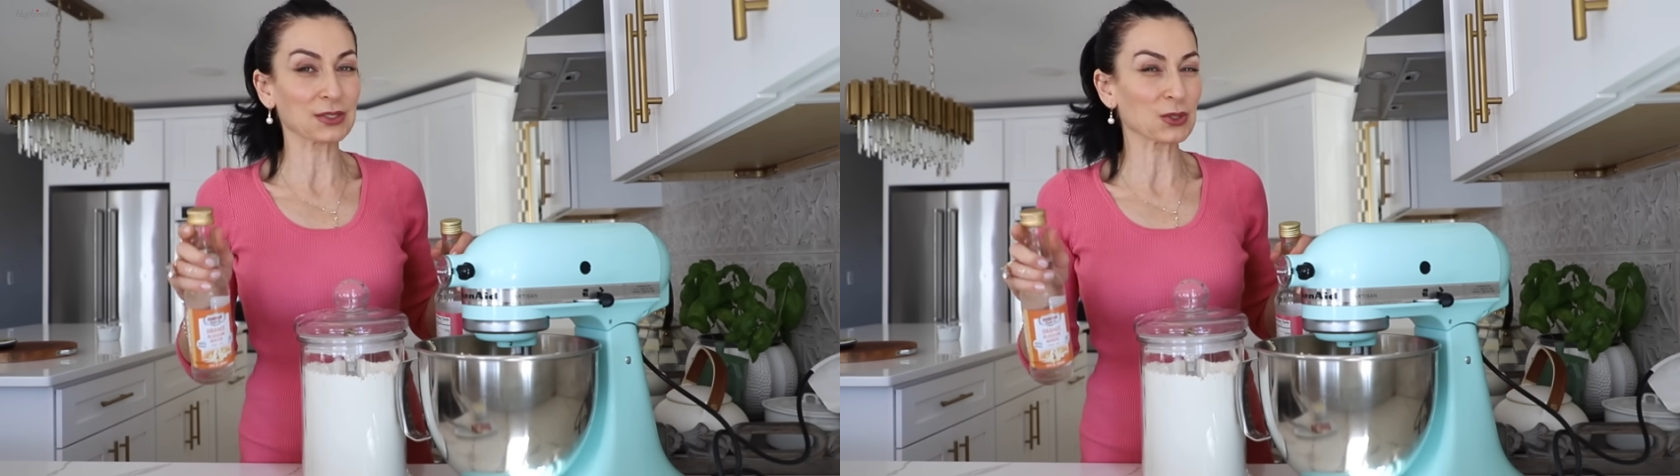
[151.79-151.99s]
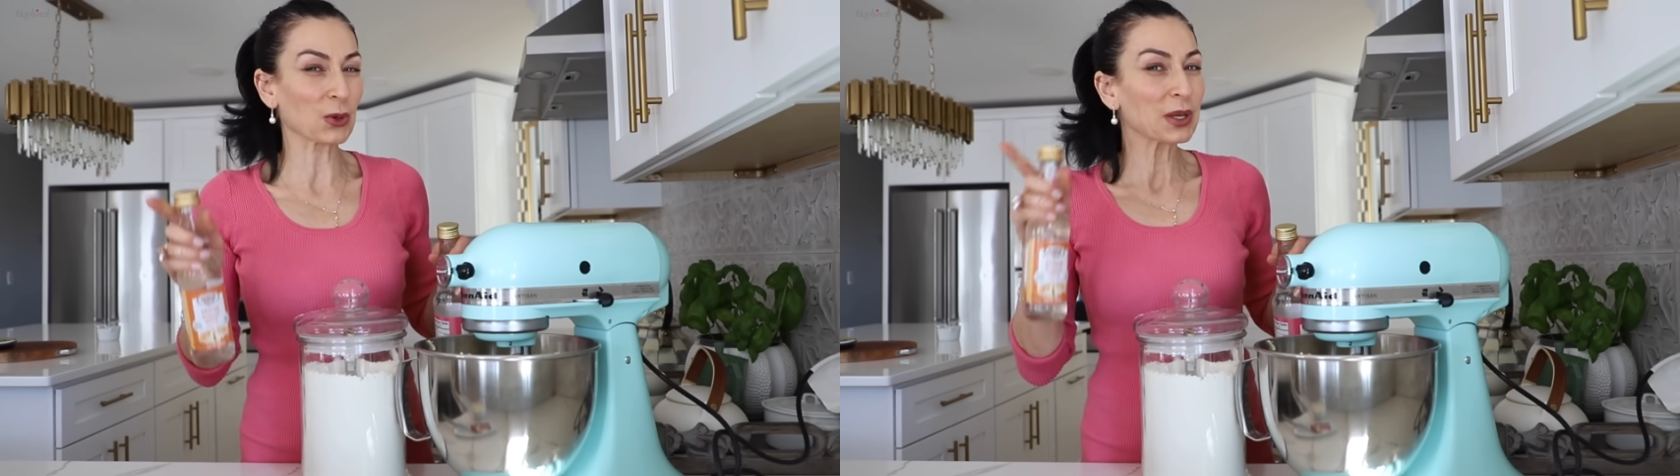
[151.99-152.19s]

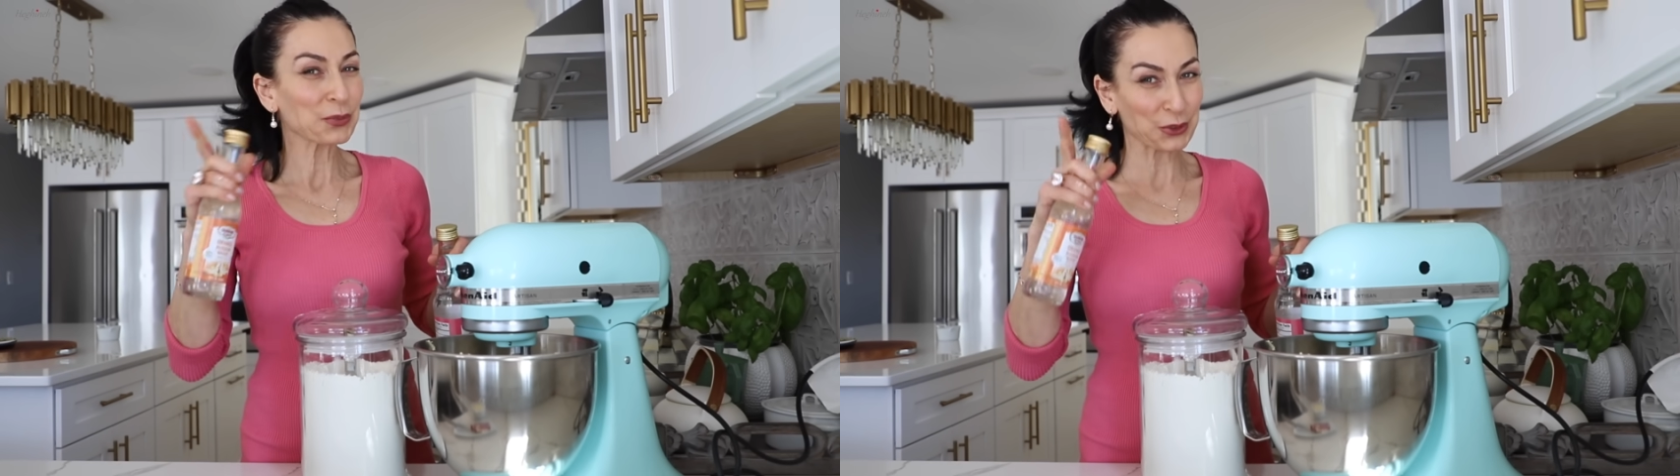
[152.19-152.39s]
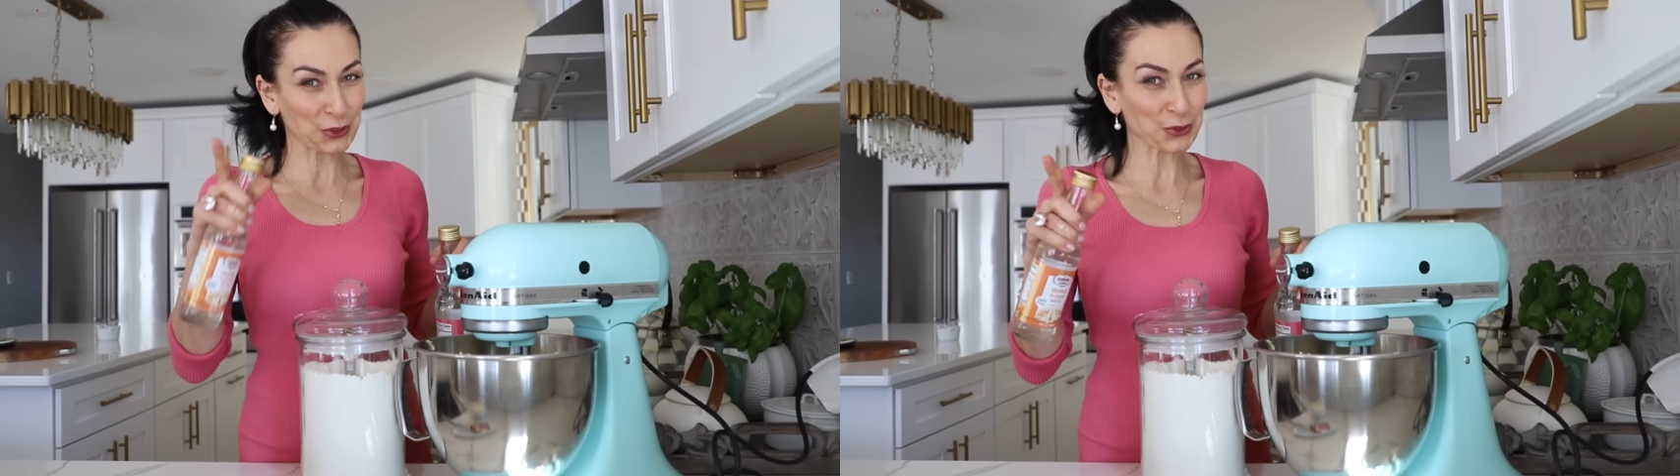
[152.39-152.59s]
So
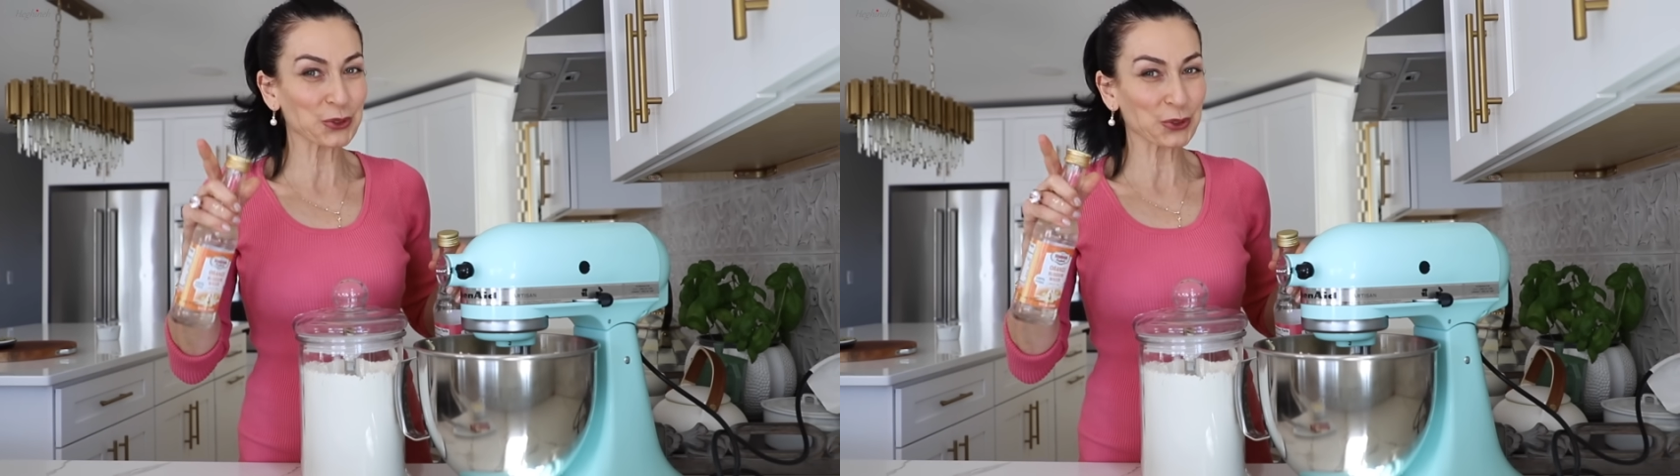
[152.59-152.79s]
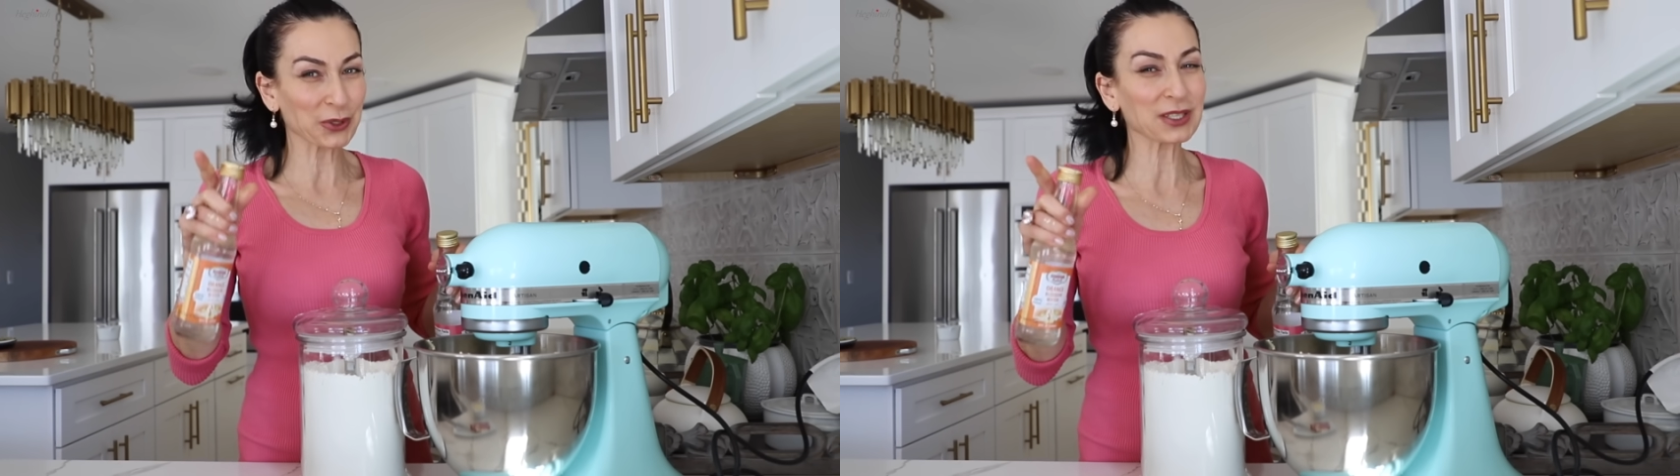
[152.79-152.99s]
be sure
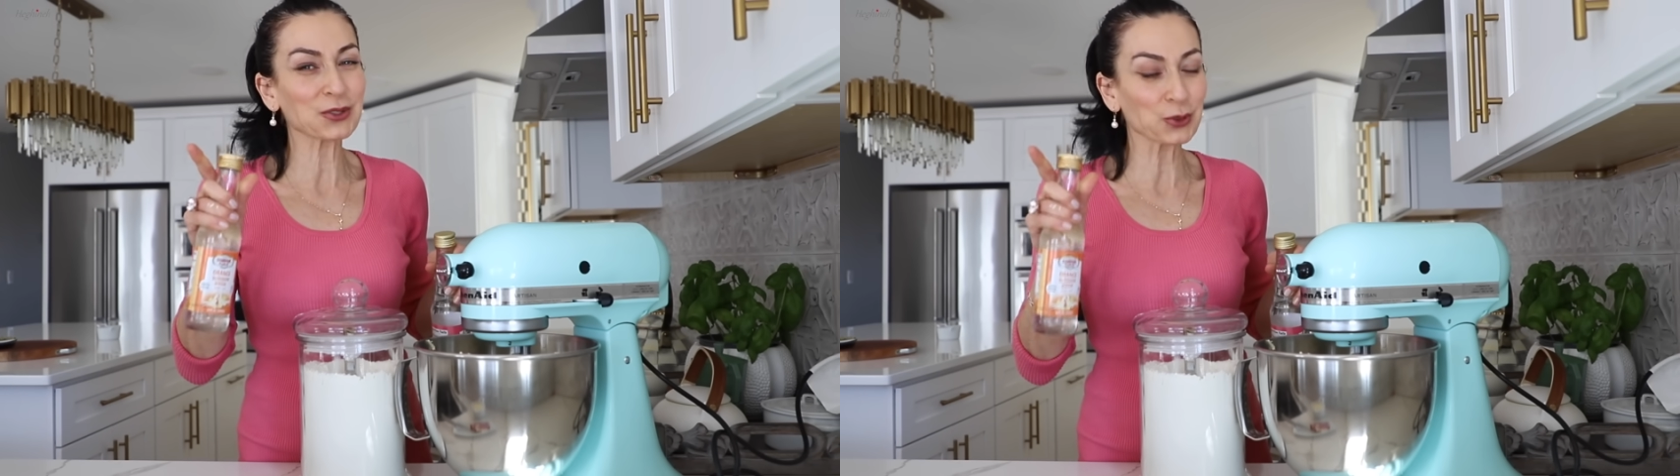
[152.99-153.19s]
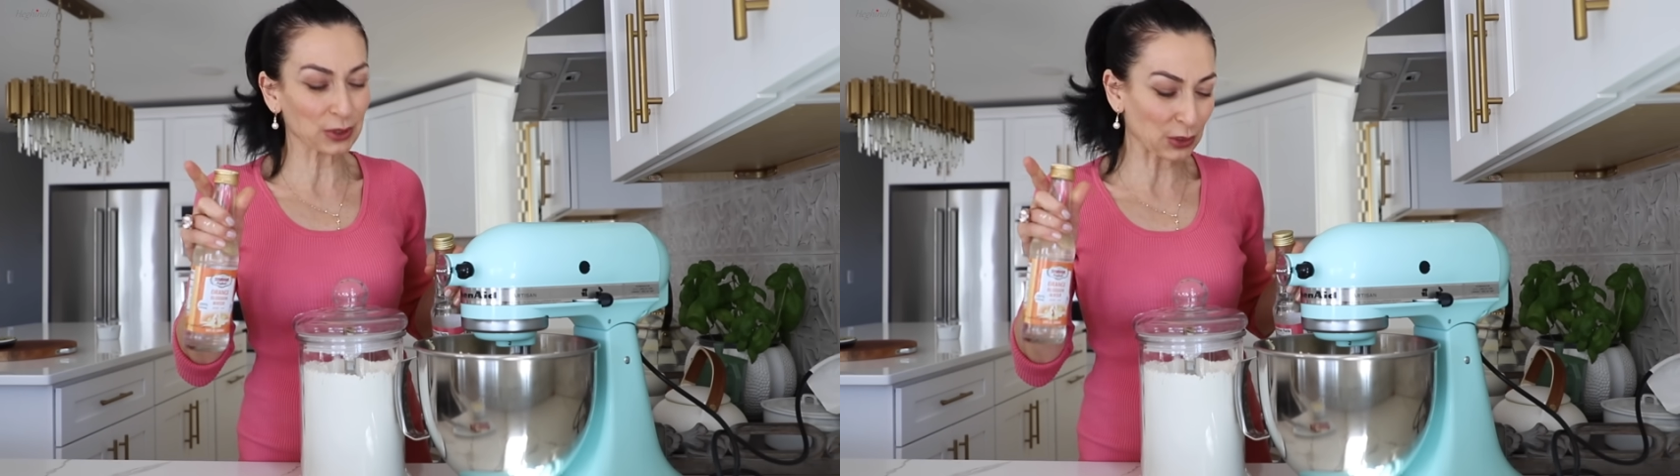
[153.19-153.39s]
to get
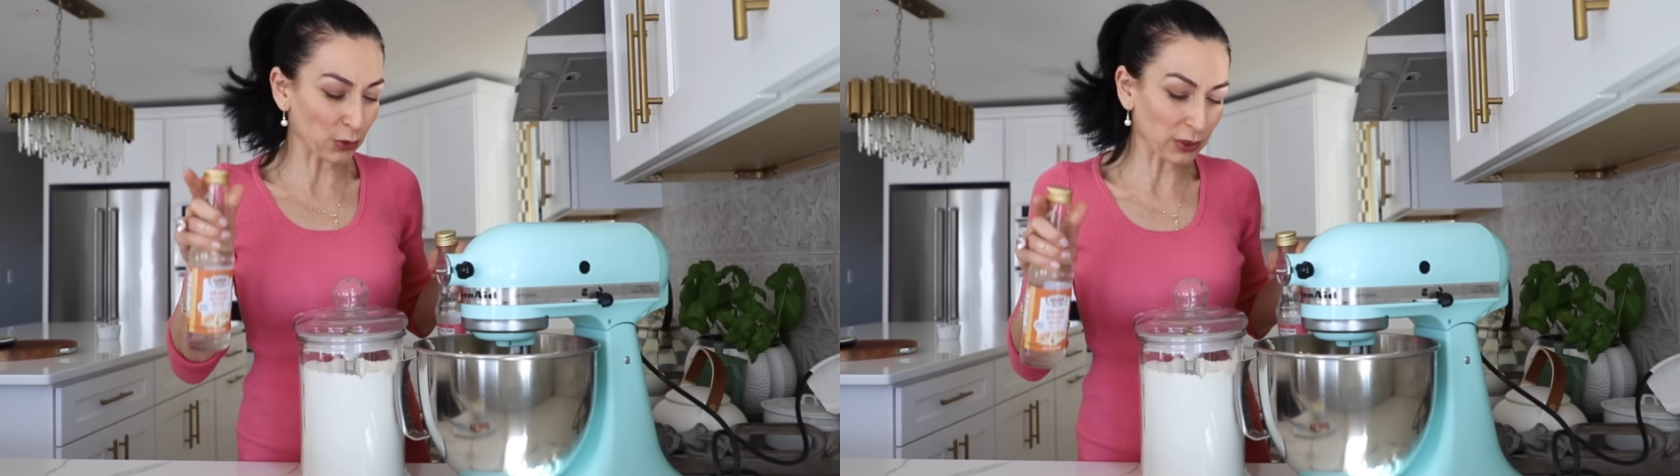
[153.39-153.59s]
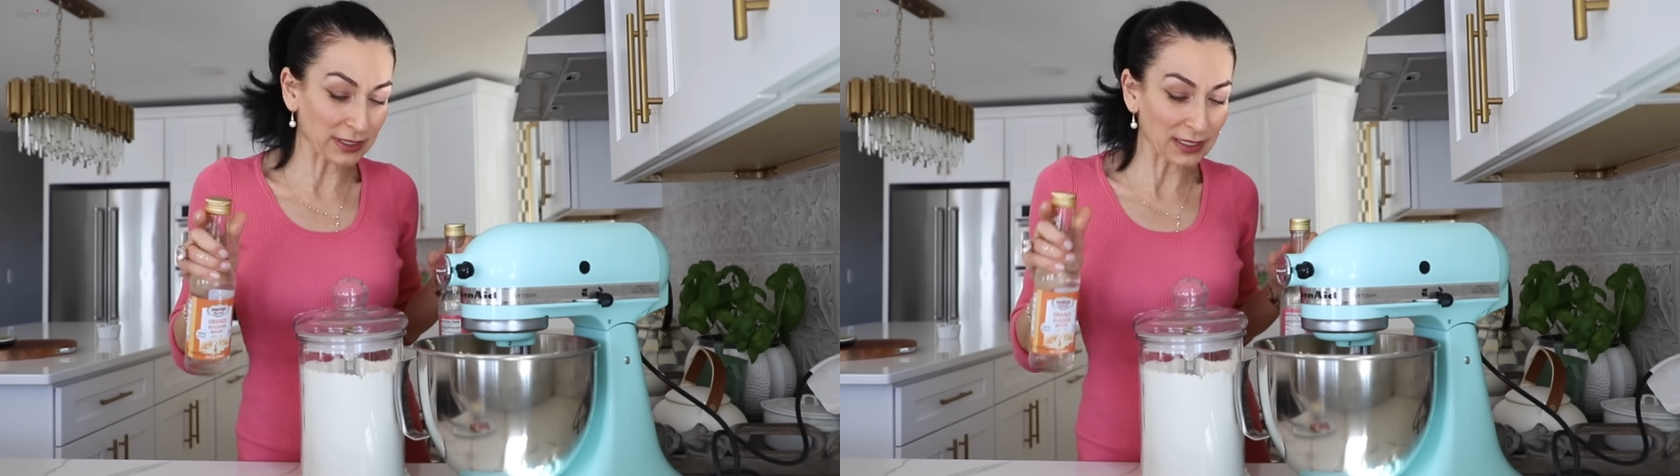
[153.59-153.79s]
good
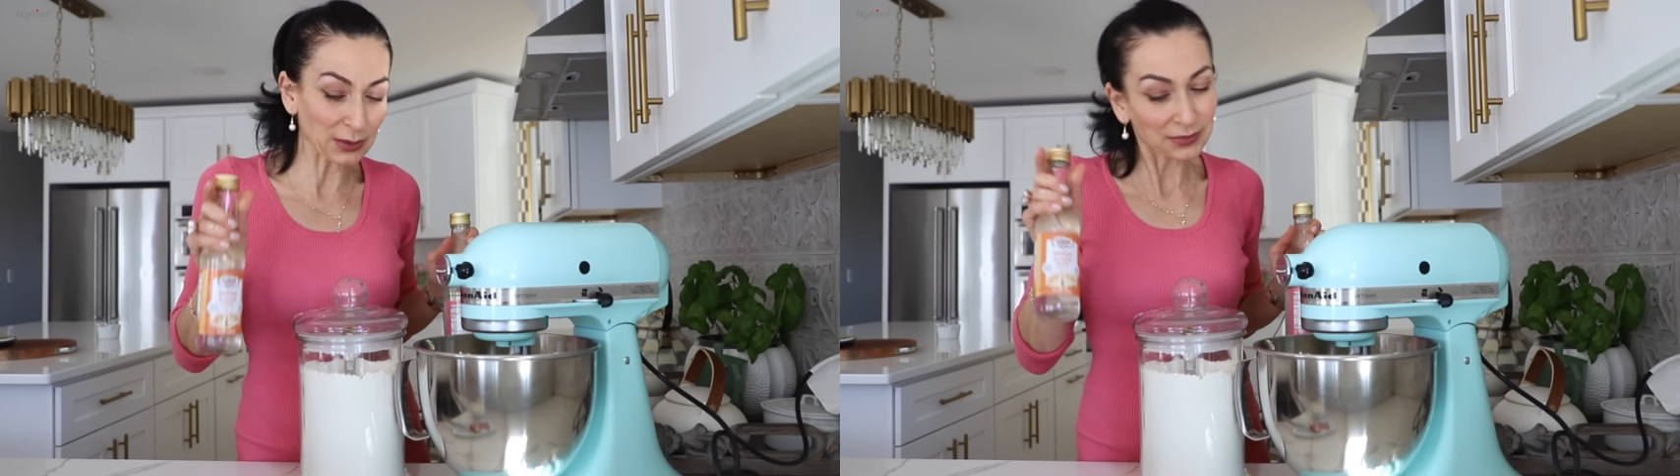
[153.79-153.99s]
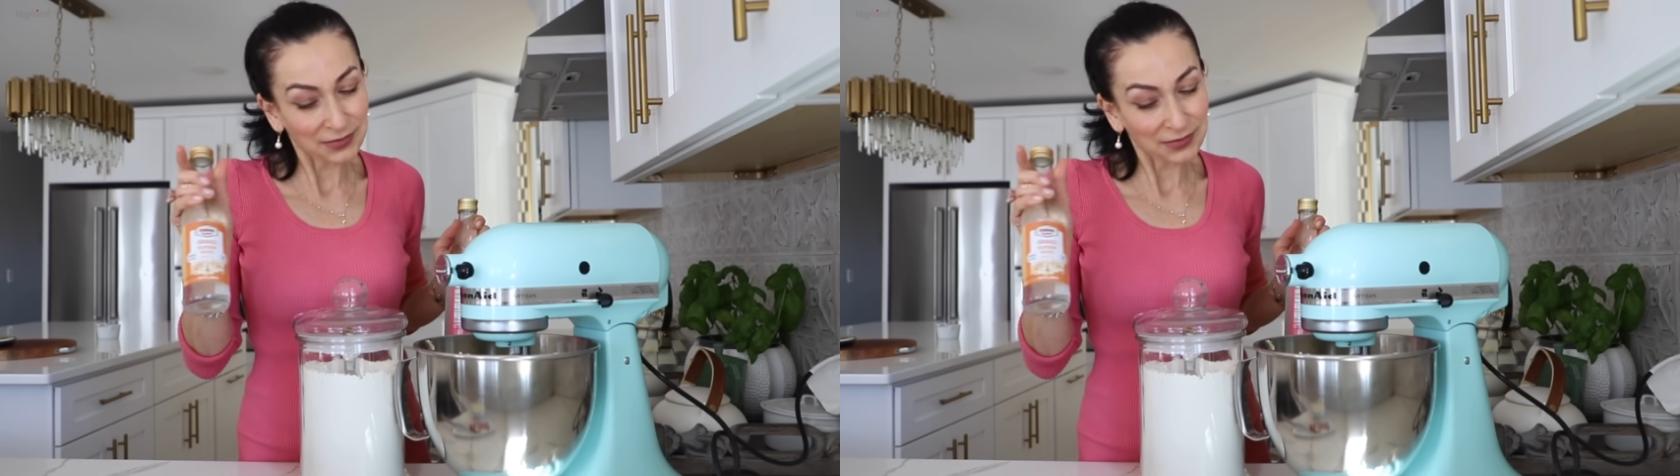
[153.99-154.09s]
quality